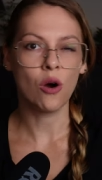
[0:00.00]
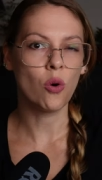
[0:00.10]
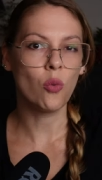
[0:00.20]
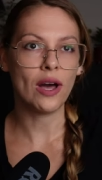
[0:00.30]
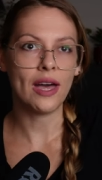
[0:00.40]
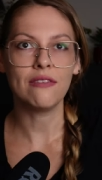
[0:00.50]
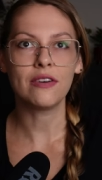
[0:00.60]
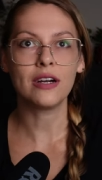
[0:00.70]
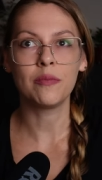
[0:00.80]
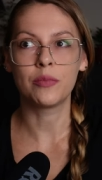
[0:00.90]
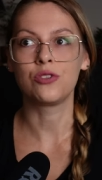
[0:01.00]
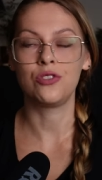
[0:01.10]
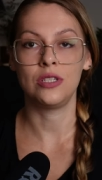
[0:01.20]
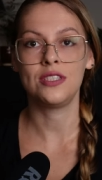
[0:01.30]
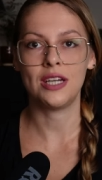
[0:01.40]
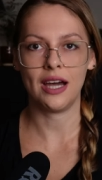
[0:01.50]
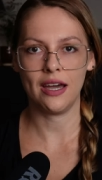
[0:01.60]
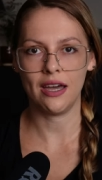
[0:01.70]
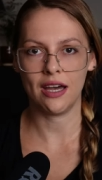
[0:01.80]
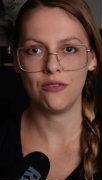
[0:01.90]
or whatever opportunity I
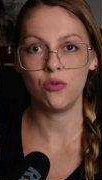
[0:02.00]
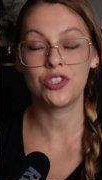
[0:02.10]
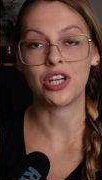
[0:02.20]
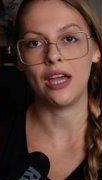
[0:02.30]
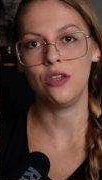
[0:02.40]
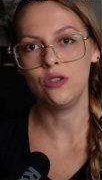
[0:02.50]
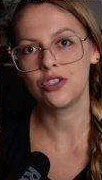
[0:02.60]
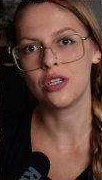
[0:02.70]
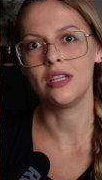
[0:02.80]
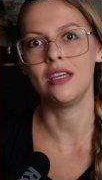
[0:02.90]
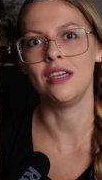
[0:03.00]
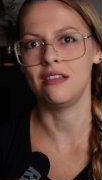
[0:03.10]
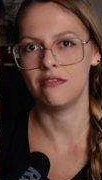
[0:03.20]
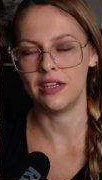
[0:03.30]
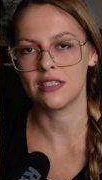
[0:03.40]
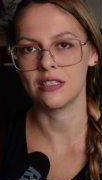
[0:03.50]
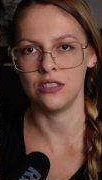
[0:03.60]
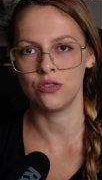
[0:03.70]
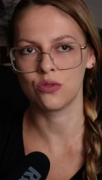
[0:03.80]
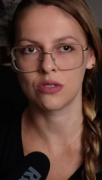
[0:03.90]
have, which I usually invest
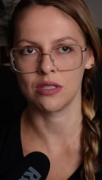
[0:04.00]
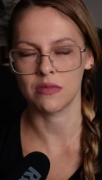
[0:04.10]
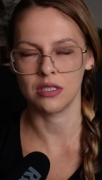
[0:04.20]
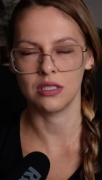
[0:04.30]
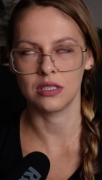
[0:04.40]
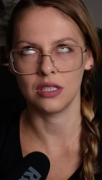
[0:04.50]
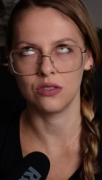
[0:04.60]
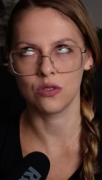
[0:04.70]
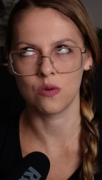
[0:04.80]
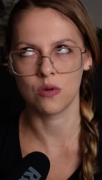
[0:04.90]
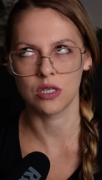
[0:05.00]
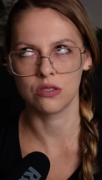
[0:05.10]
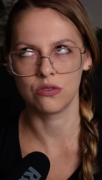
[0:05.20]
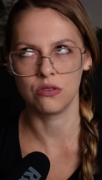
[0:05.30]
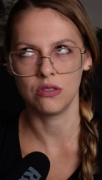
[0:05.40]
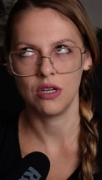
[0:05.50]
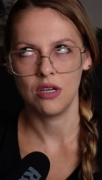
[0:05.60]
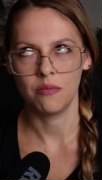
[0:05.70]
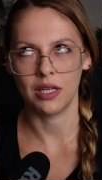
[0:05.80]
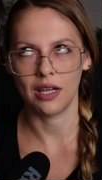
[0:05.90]
into something that I don't want to do,
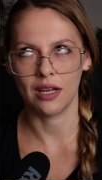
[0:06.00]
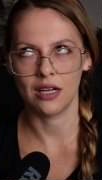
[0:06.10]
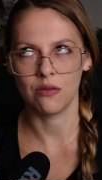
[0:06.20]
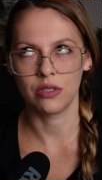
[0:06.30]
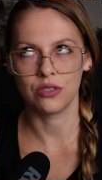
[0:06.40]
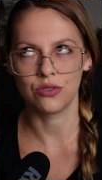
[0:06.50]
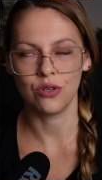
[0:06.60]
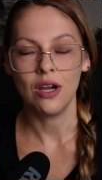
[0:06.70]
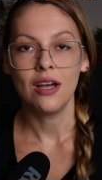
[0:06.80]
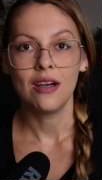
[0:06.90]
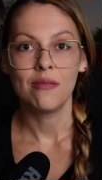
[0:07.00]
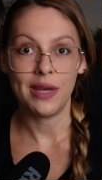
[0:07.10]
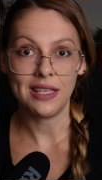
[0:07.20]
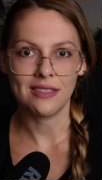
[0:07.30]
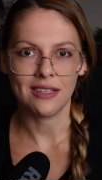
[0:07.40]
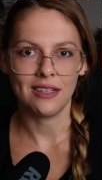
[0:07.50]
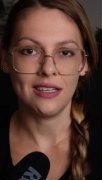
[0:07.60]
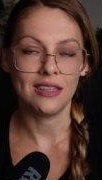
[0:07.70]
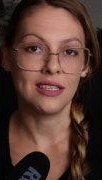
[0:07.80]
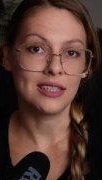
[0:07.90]
but I kind of want to do.
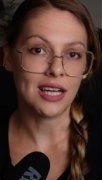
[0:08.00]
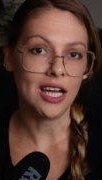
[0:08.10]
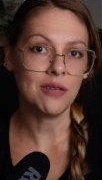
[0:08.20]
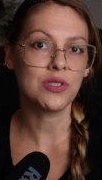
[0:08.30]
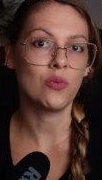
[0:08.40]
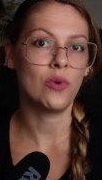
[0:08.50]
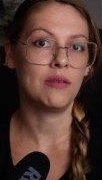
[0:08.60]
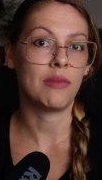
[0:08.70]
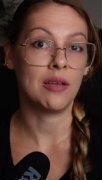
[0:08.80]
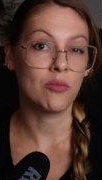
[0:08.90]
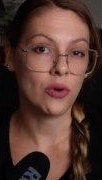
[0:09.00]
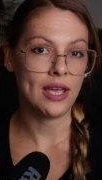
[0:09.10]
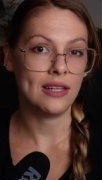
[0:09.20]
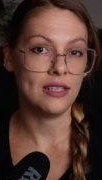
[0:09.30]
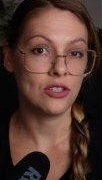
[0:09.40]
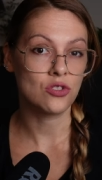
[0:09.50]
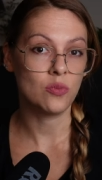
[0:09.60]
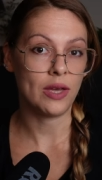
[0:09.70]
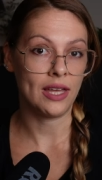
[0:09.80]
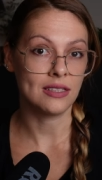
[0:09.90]
Basically, the times when my brain needs to
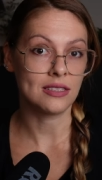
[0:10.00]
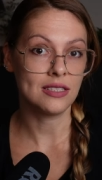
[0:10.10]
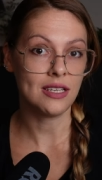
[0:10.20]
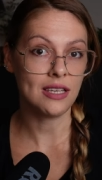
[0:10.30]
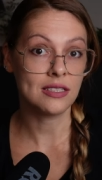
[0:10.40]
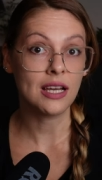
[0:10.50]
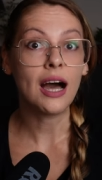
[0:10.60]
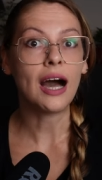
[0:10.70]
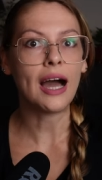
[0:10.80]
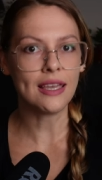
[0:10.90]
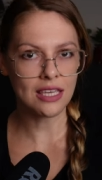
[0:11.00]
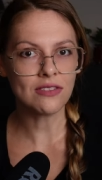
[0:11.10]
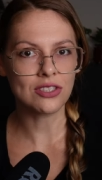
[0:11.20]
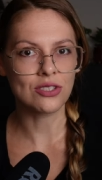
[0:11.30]
be entertained, I give it